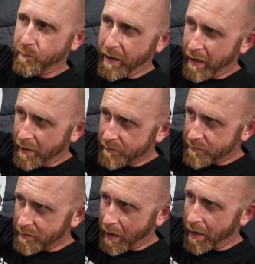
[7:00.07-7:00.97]

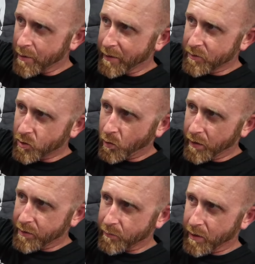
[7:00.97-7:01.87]
base, I am at
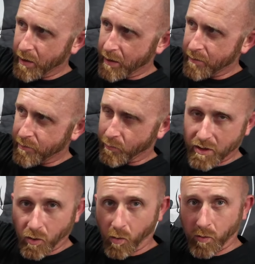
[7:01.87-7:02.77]
23
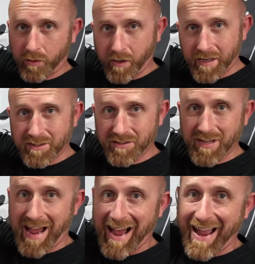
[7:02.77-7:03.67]
3/4 inches
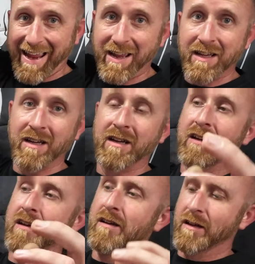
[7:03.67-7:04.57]
high.
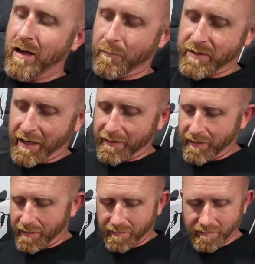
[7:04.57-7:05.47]
I'm telling
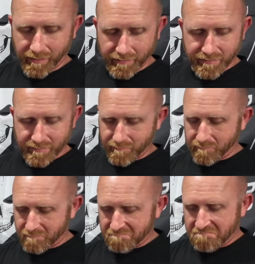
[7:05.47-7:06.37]
you, it's,
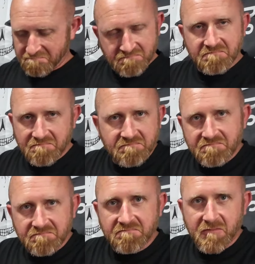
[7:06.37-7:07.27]

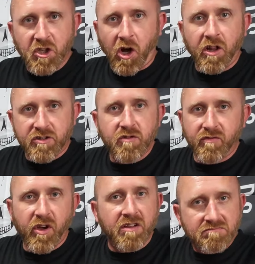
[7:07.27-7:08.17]
call it 2
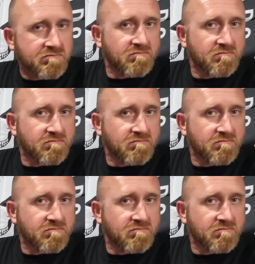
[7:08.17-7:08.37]
foot.